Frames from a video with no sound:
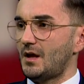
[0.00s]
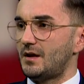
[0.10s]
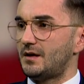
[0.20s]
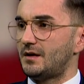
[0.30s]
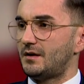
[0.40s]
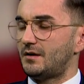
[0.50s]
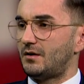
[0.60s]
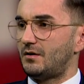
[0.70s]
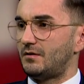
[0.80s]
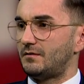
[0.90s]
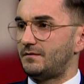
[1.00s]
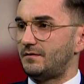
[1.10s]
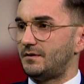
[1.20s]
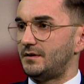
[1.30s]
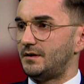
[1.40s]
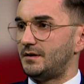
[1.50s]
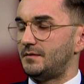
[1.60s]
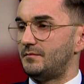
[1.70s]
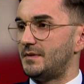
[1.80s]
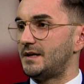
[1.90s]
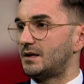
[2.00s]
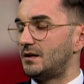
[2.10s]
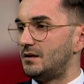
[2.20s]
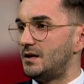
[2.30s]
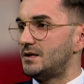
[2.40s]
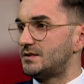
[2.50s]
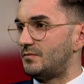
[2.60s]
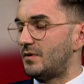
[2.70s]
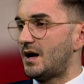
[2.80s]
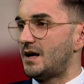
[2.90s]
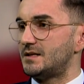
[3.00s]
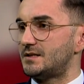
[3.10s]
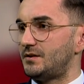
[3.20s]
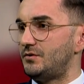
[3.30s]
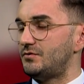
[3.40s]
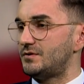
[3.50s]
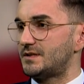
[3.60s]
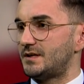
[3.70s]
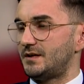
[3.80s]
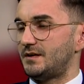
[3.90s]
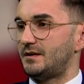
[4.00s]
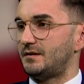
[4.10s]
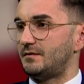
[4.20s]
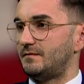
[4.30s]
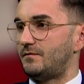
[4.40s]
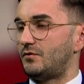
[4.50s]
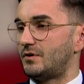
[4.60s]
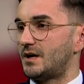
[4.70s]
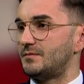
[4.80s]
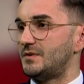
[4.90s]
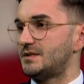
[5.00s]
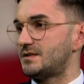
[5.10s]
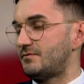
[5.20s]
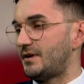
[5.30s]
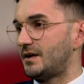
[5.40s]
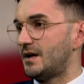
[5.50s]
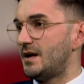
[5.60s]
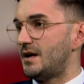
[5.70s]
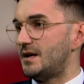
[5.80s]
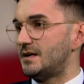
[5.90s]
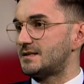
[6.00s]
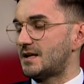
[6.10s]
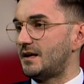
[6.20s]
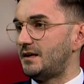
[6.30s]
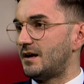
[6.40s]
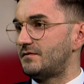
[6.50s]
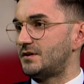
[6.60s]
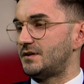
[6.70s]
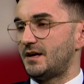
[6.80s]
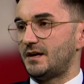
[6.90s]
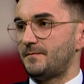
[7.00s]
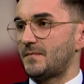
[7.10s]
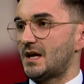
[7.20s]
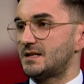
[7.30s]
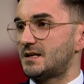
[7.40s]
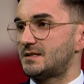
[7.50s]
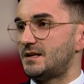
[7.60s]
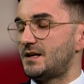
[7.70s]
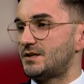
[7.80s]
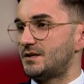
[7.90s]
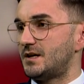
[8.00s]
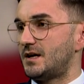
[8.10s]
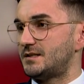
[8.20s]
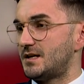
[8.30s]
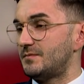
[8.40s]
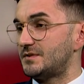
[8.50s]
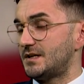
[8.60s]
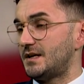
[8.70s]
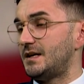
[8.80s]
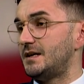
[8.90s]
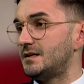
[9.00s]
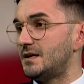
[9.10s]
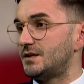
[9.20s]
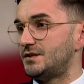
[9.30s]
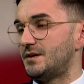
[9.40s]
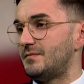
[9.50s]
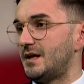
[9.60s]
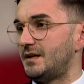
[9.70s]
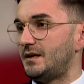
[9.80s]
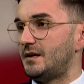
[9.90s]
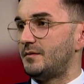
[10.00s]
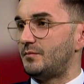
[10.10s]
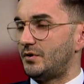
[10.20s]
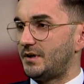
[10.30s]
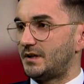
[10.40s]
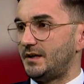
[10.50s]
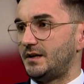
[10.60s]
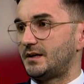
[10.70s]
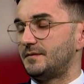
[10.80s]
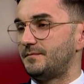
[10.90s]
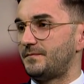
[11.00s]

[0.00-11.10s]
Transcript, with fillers: uh, of uh, medical supplies used uh, for administering uh, saline after the assassination attempt in Gemelli Polyclinic.